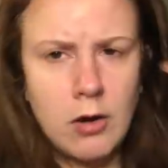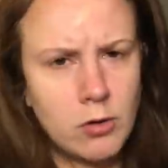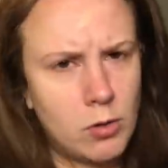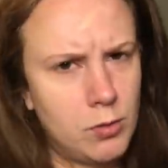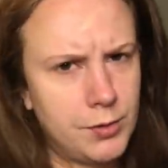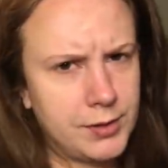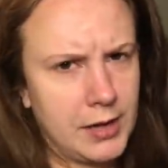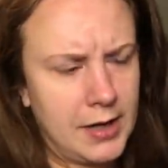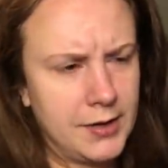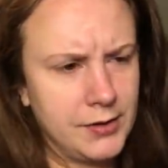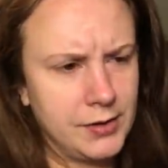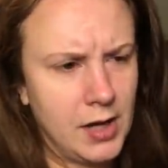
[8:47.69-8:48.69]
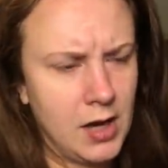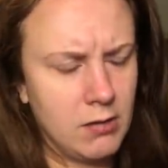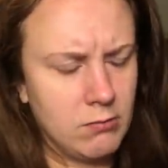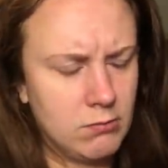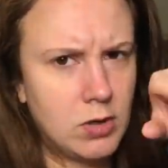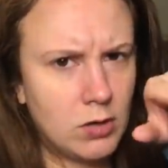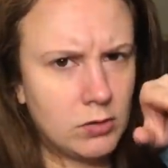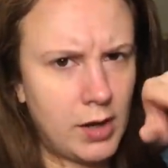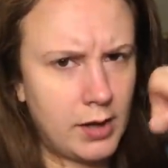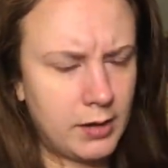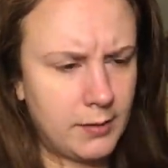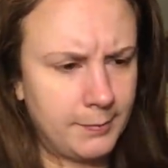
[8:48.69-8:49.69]
don't know who this guy is yet. Don't
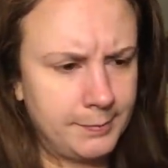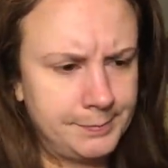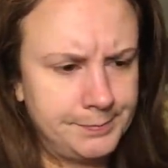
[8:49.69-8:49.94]
like him.